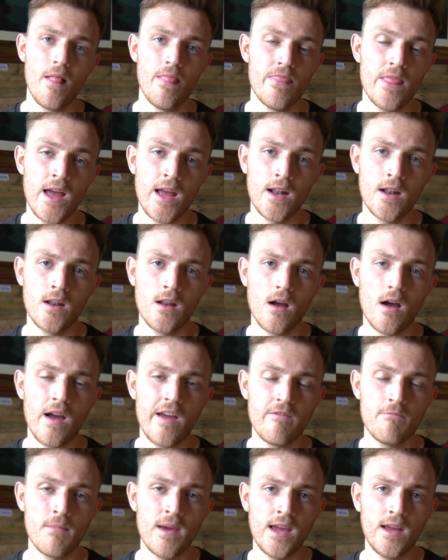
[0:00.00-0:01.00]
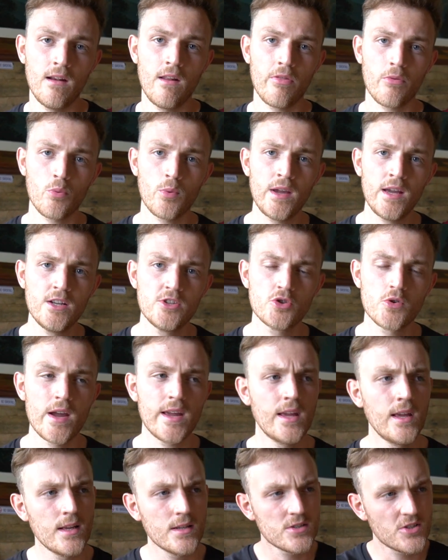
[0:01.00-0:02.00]
then I've made 3
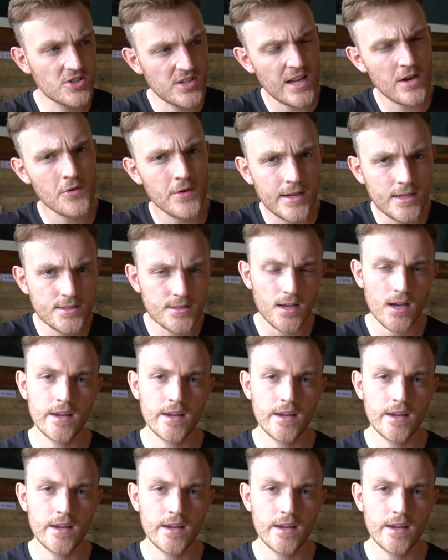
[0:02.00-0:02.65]
trekking series,